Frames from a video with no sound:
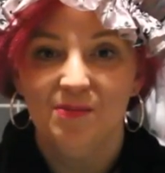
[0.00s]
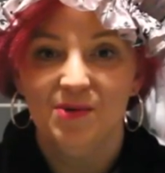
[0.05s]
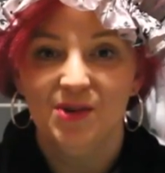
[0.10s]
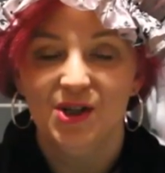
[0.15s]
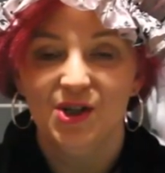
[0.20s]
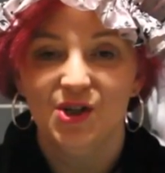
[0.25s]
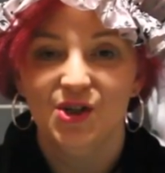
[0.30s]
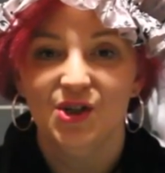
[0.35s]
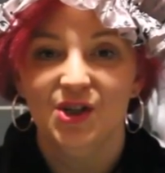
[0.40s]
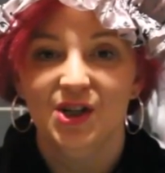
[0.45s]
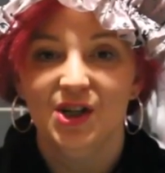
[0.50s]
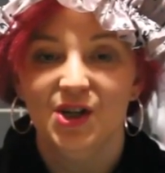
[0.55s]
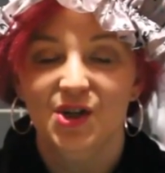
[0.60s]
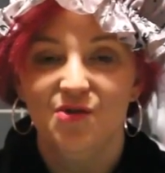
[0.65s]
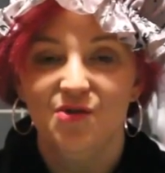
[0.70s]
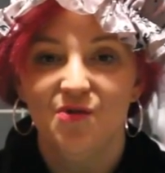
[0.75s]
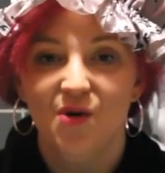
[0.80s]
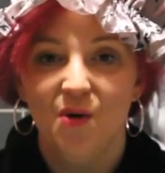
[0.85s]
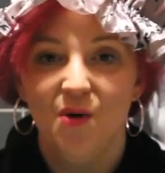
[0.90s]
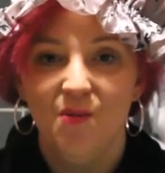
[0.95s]
position and
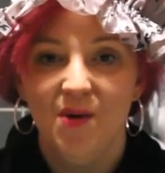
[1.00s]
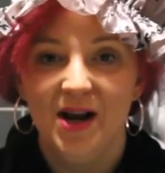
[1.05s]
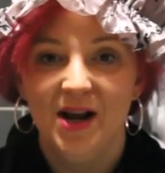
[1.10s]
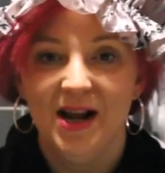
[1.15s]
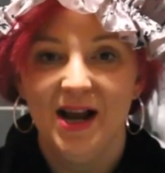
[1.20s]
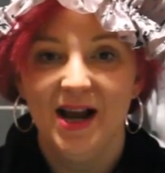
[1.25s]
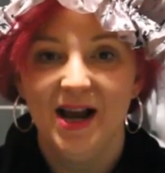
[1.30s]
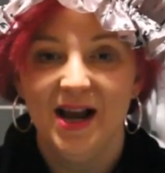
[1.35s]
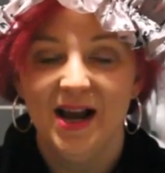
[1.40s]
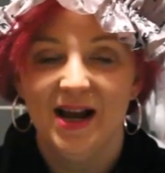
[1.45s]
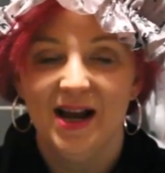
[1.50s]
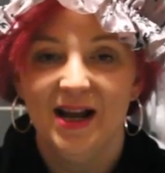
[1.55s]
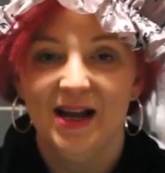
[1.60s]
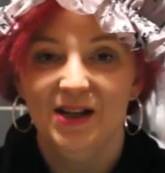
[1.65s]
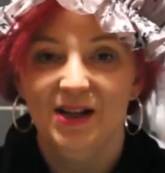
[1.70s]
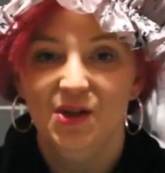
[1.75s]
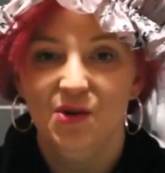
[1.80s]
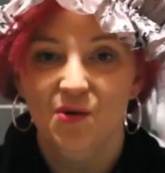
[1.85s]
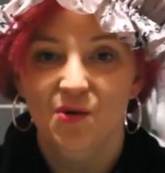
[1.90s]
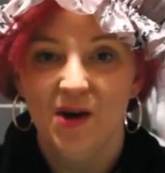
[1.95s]
you've got wet hair
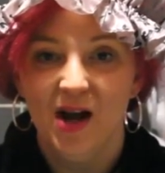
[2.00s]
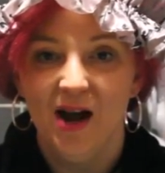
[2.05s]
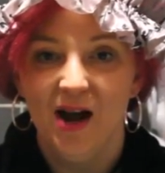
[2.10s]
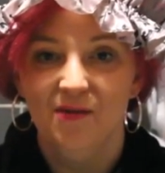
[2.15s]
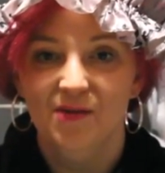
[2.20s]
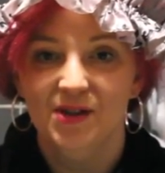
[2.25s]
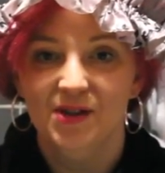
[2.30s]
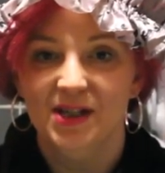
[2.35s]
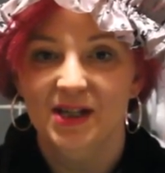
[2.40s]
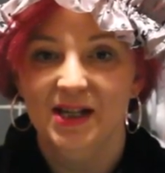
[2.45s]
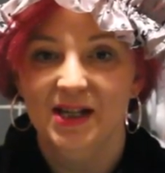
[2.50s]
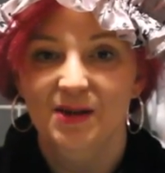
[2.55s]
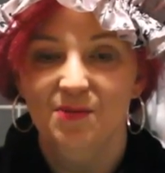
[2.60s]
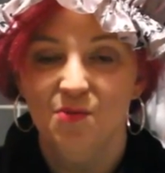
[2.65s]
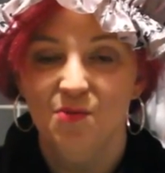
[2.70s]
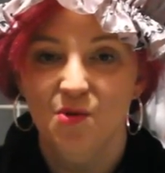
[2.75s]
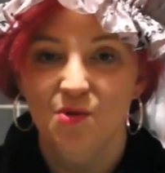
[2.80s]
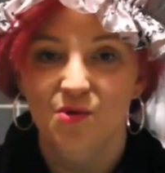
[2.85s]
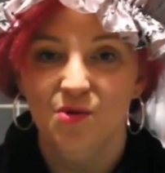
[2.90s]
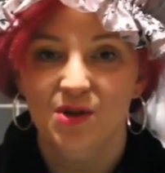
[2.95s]
and you're covered in
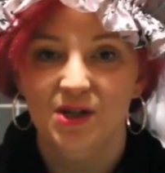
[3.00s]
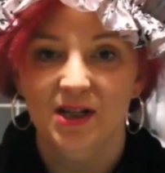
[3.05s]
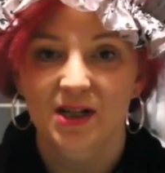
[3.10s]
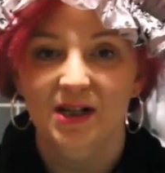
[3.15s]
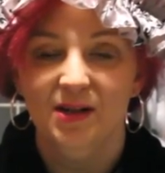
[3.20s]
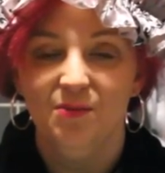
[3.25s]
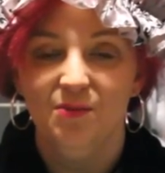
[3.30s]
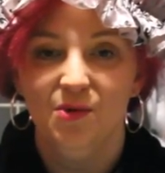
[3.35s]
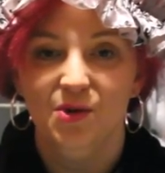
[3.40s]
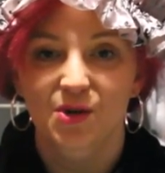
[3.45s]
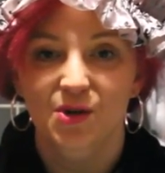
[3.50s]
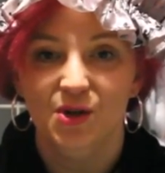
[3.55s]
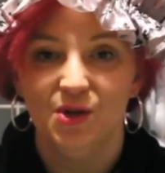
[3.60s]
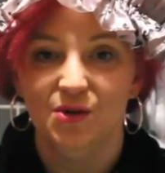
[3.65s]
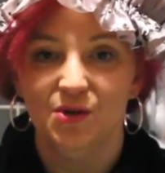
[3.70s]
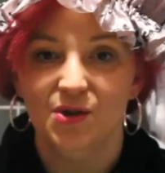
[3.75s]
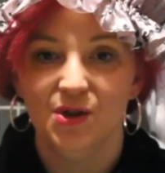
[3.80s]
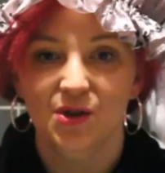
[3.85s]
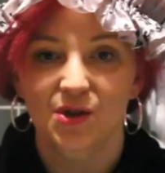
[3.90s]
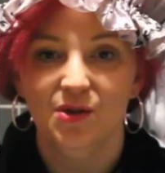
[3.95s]
water. What do you
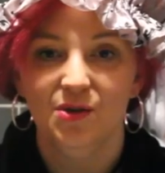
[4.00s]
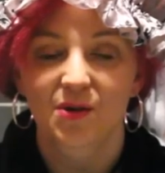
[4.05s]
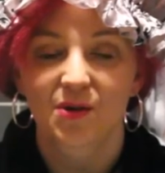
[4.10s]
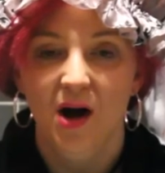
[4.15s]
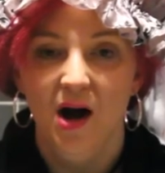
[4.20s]
do?